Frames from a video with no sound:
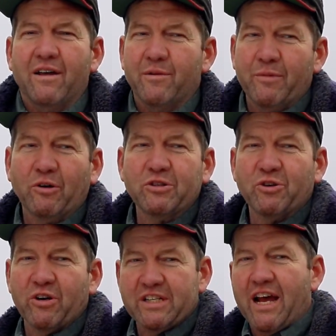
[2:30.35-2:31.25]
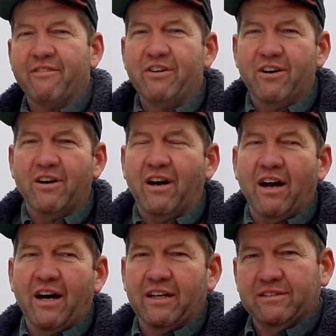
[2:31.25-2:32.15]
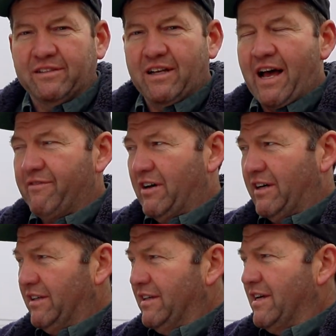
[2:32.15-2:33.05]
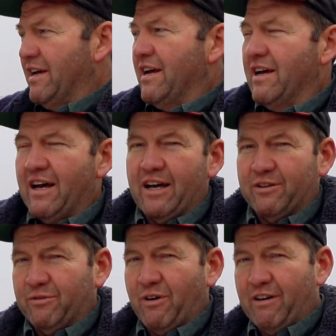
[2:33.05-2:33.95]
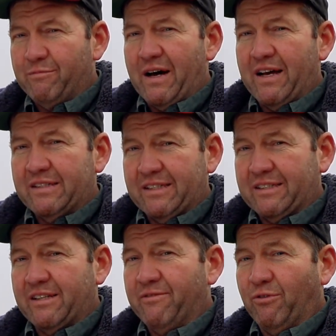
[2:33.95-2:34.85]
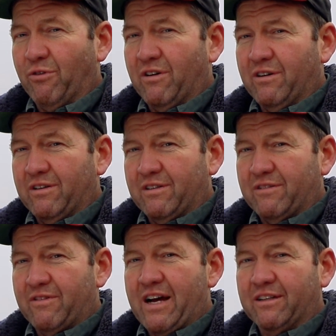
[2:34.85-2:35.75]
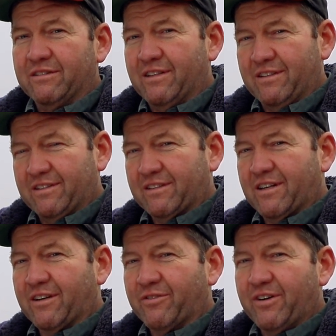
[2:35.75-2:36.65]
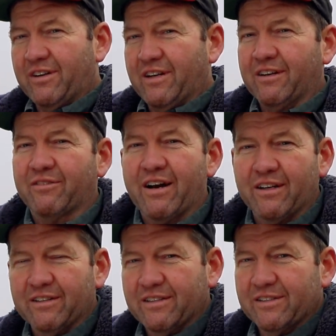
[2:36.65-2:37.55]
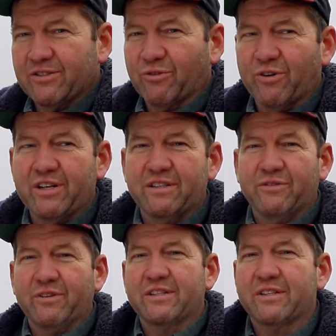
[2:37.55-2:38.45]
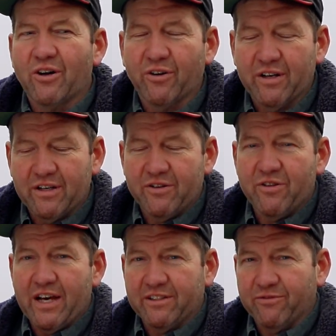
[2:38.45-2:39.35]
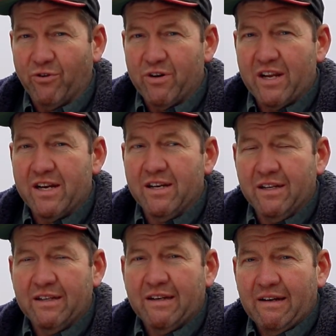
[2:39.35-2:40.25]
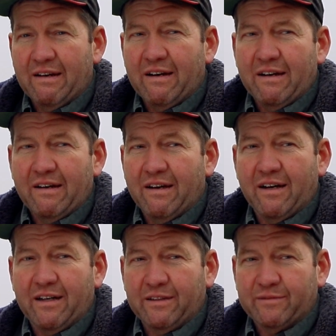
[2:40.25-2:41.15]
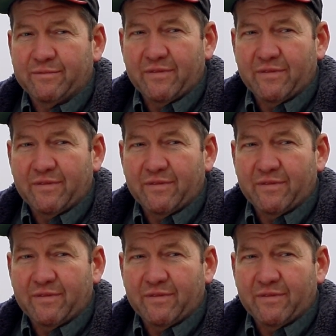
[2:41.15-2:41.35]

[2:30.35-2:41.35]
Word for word: Uh, the manure storage I have here uh, have a, a 12 by 64 round concrete in-ground storage we installed in 2014. Uh,